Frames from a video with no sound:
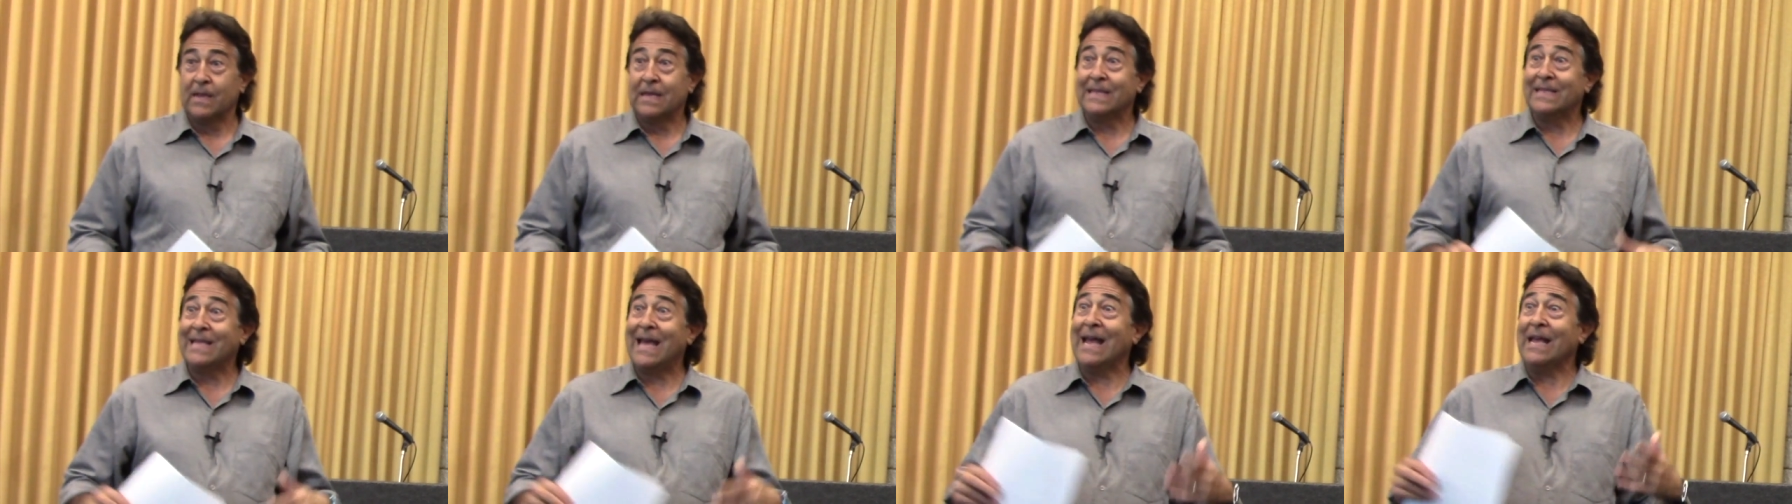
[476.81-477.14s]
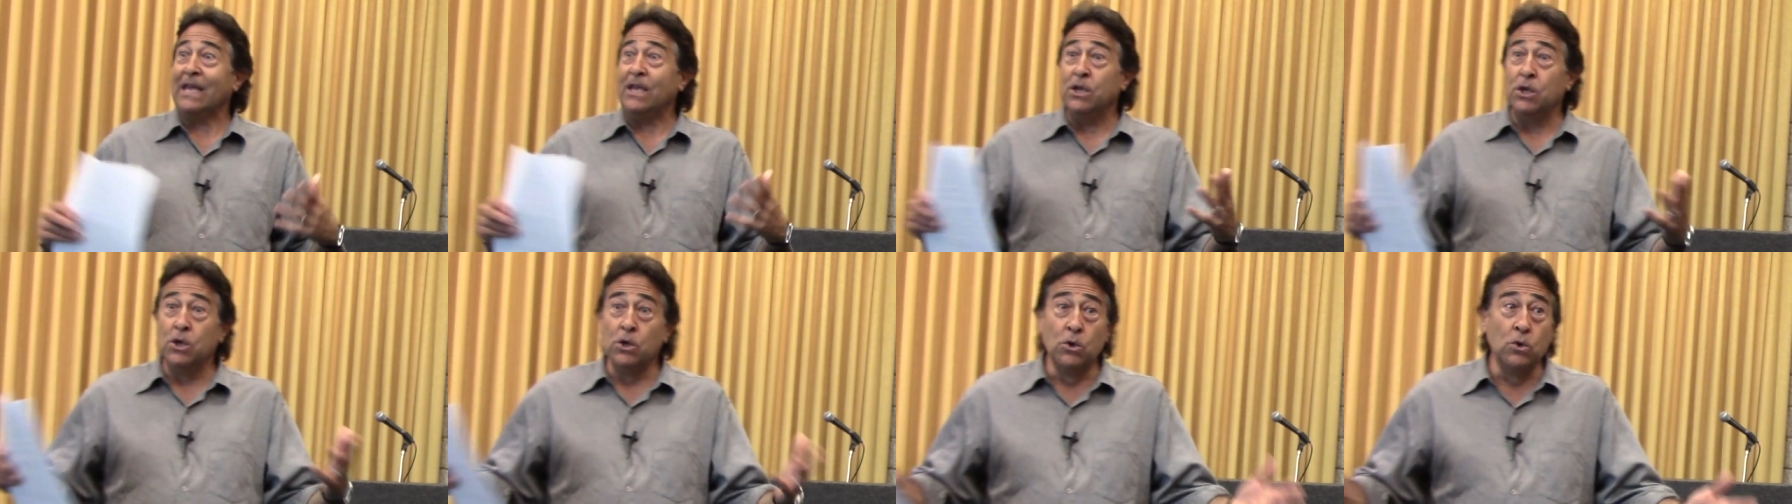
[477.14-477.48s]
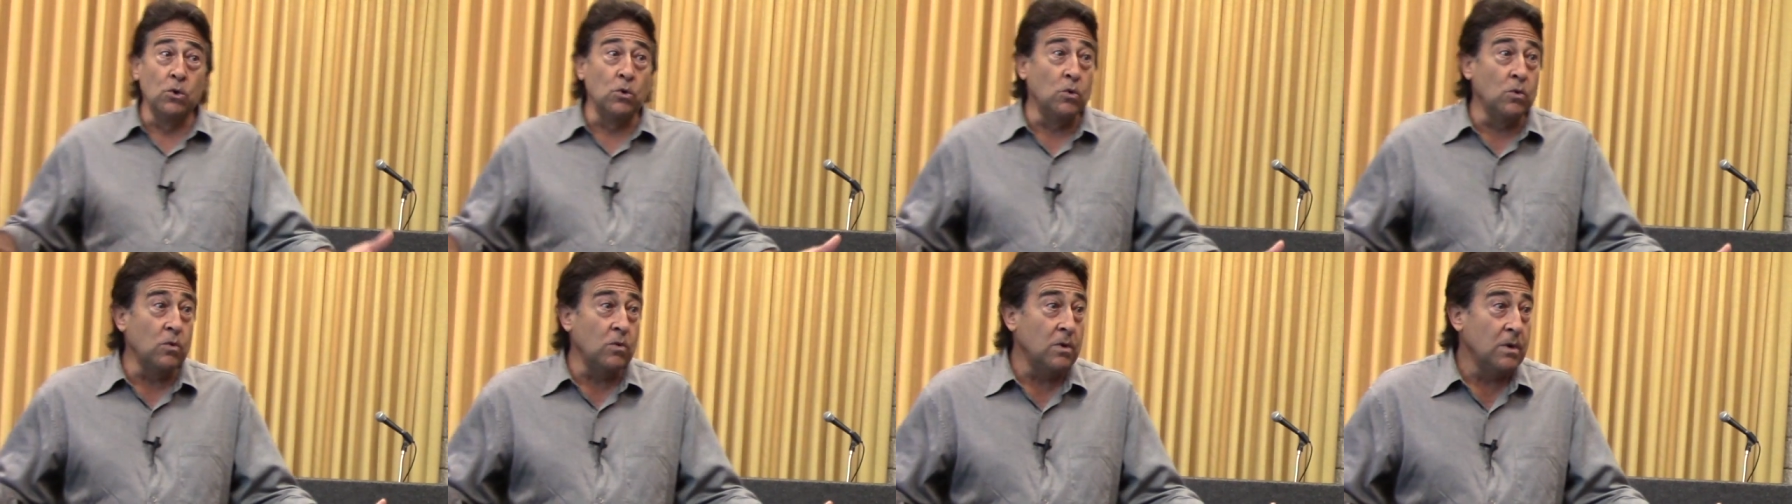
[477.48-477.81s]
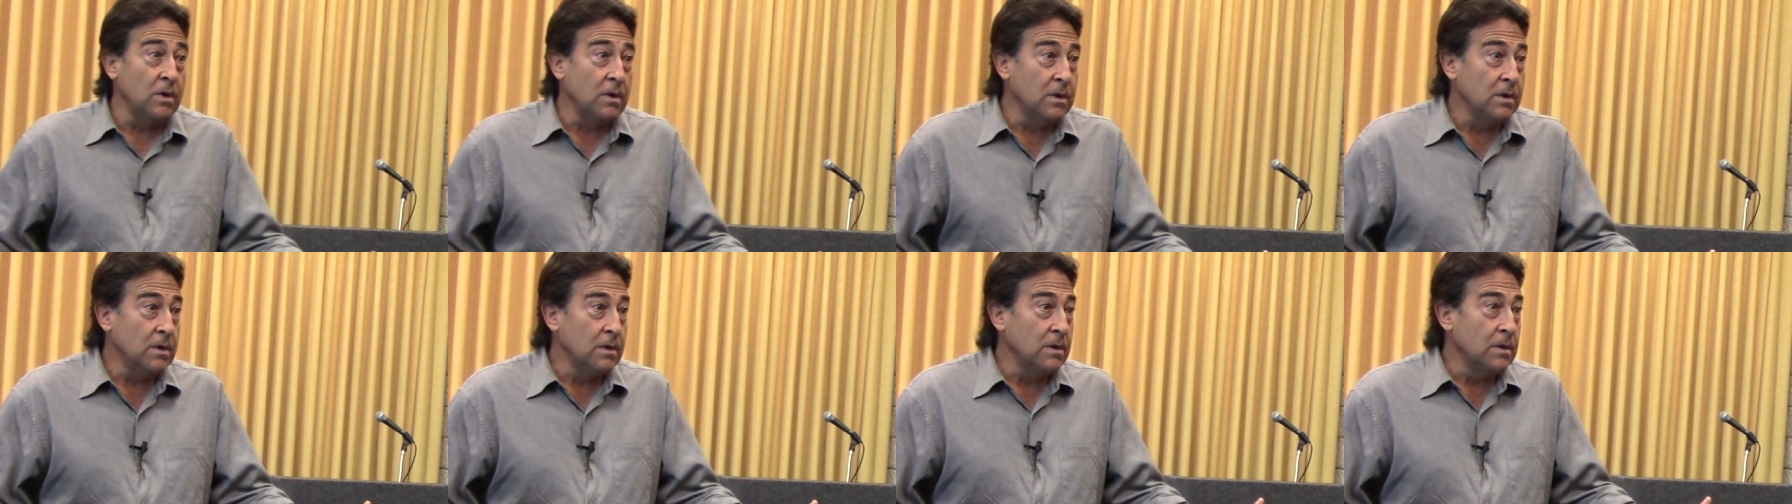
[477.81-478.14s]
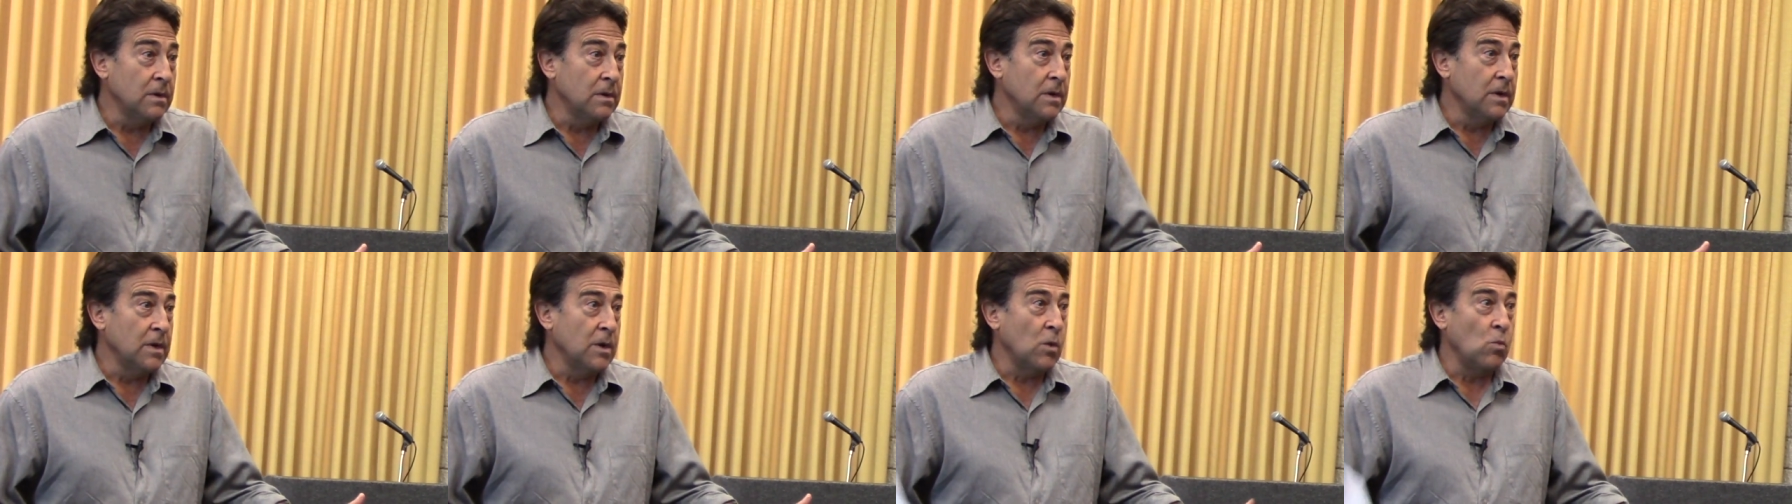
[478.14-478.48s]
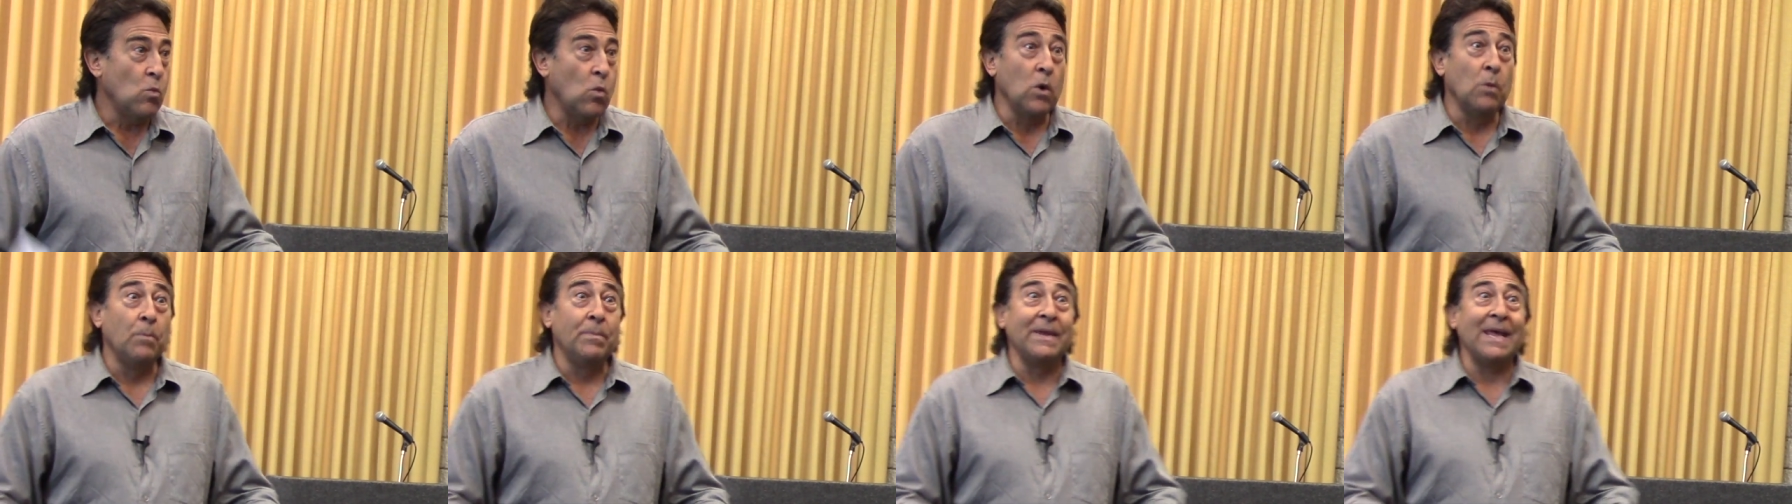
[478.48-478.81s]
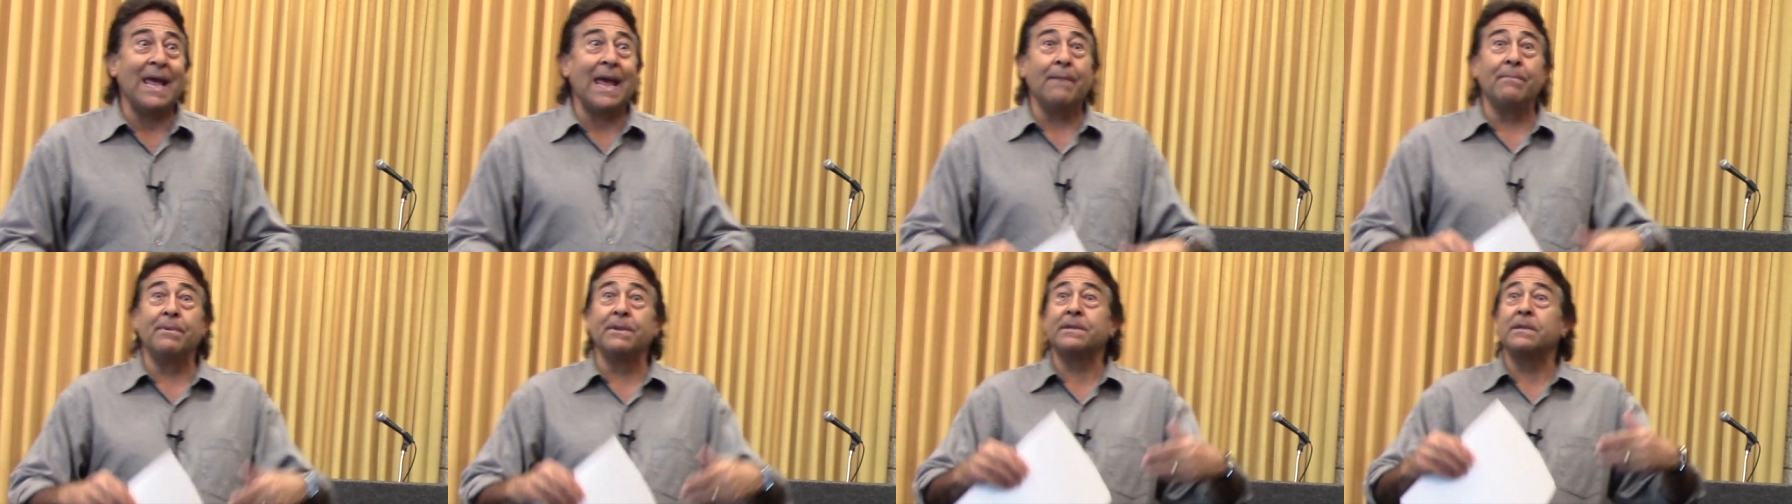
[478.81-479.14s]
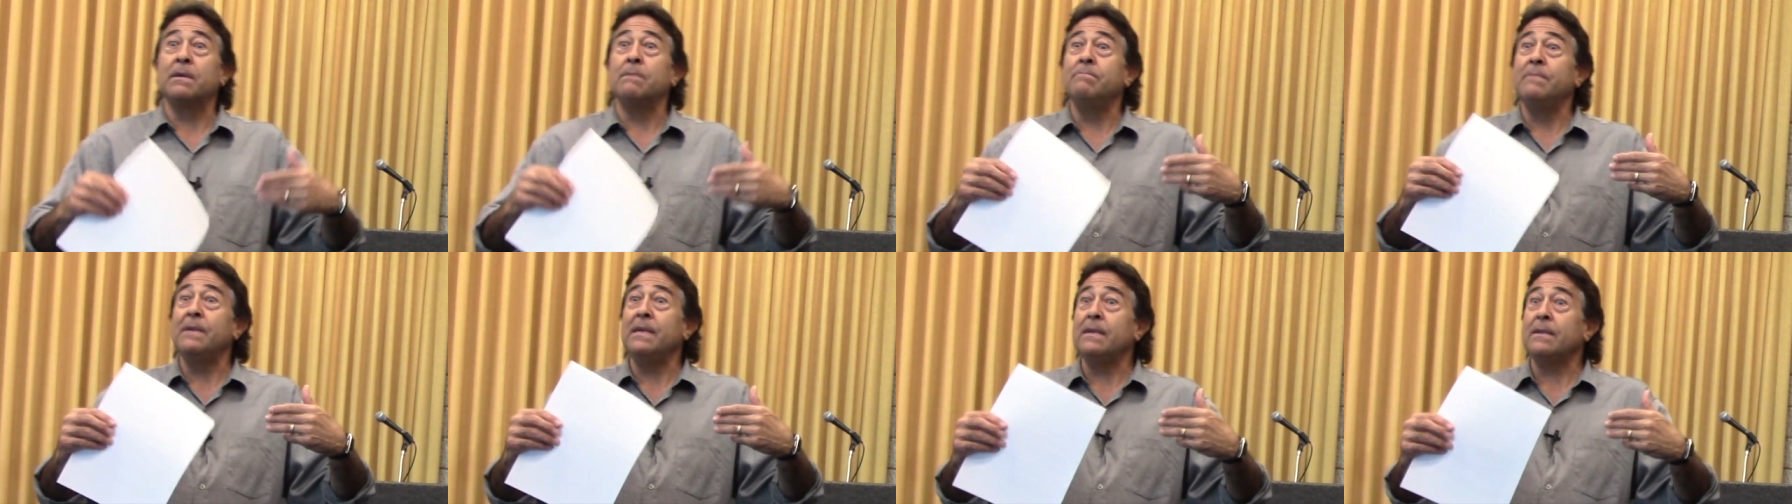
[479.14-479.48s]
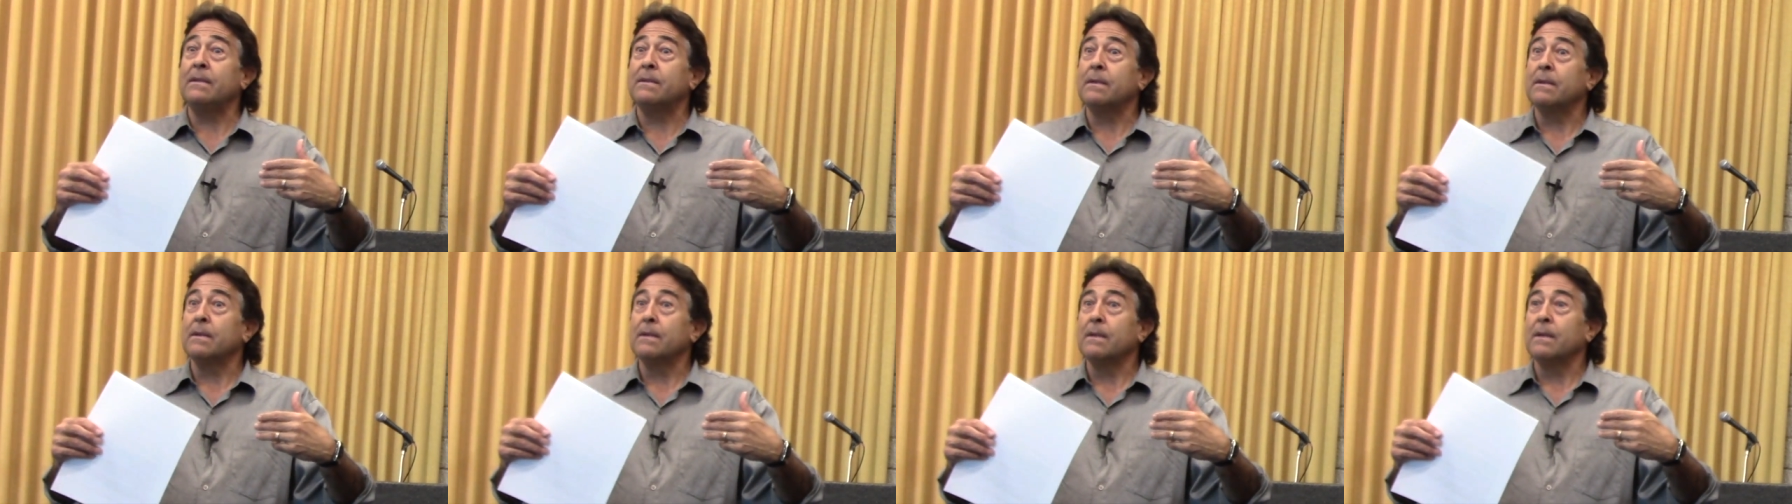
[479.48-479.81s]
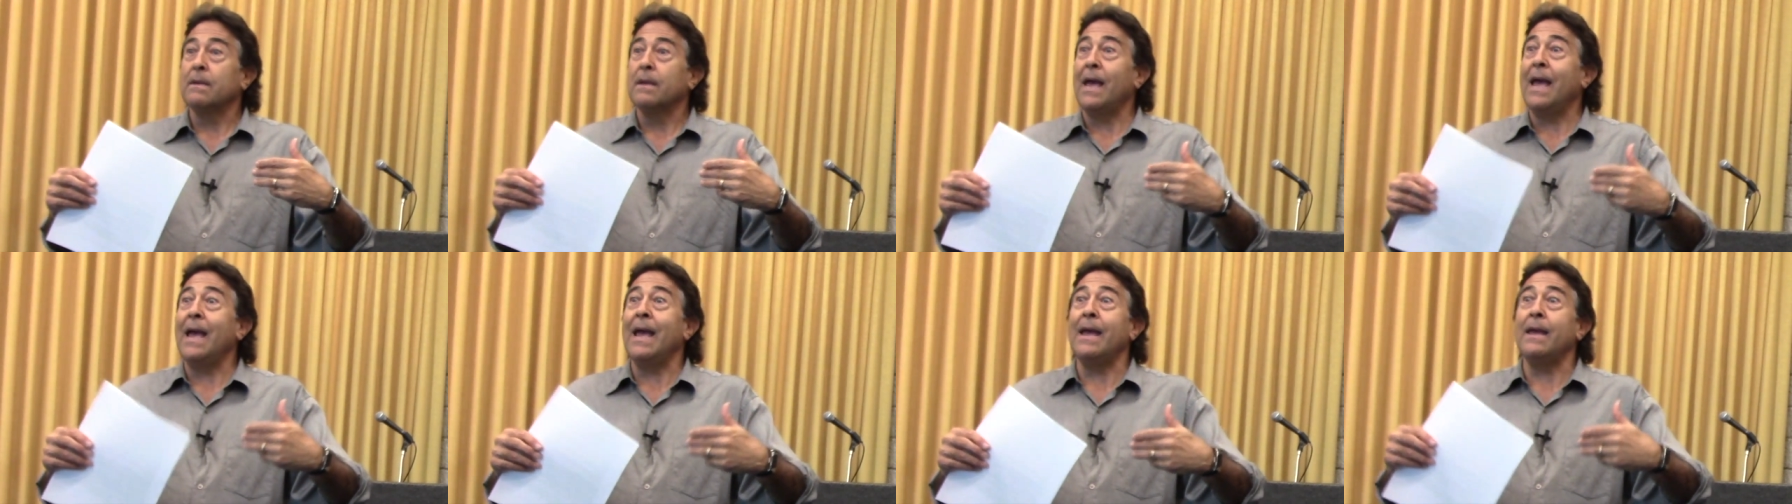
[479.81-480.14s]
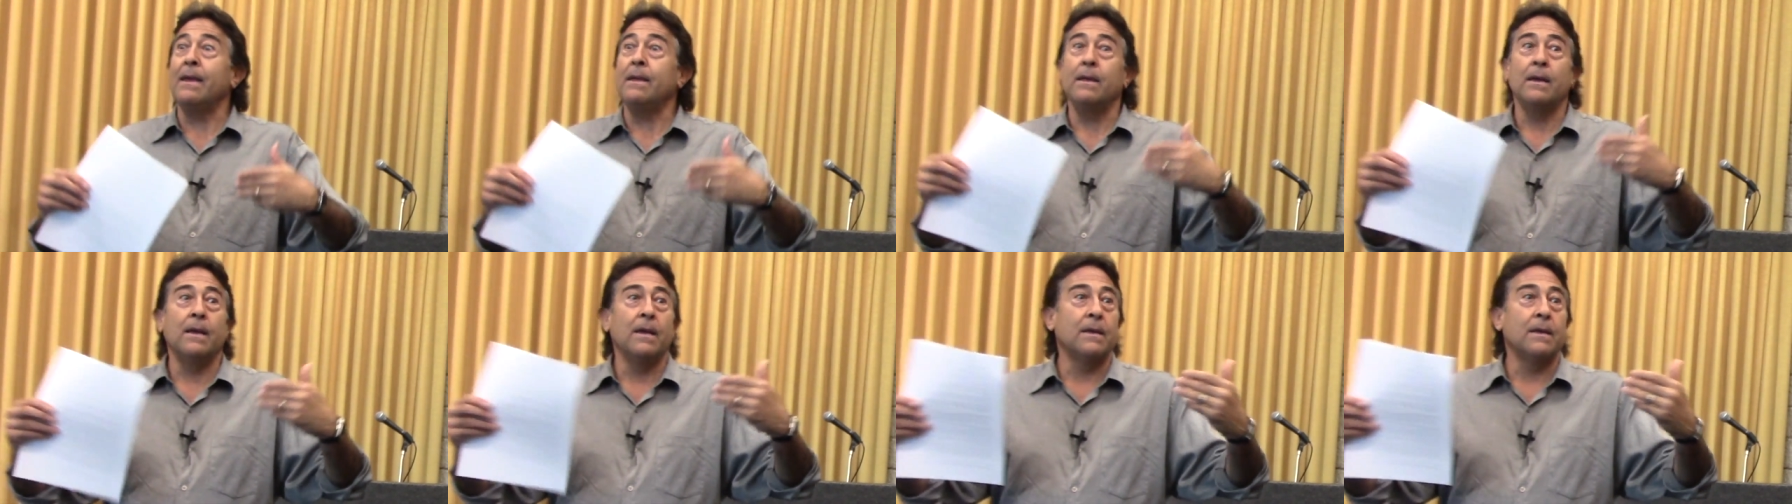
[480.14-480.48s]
that you will be able to meet a